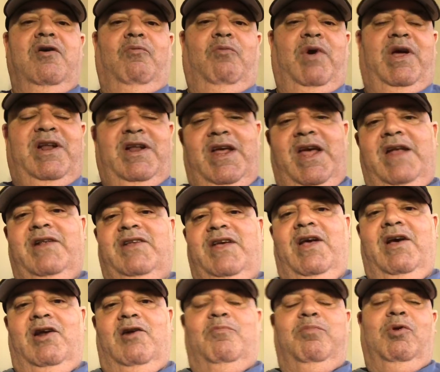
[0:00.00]
We need the
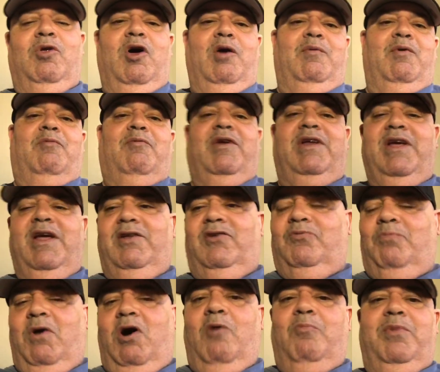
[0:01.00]
unemployment. We need
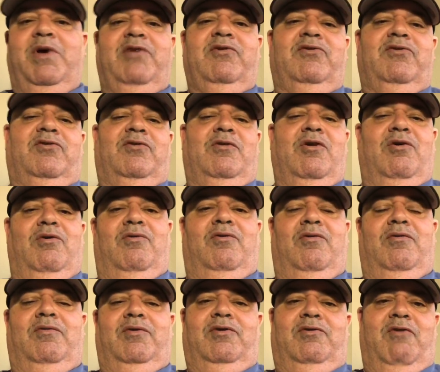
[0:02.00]
small business loan
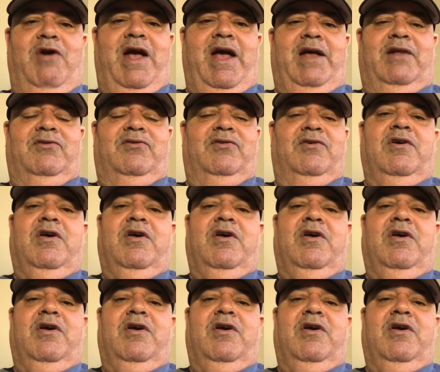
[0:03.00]
grants.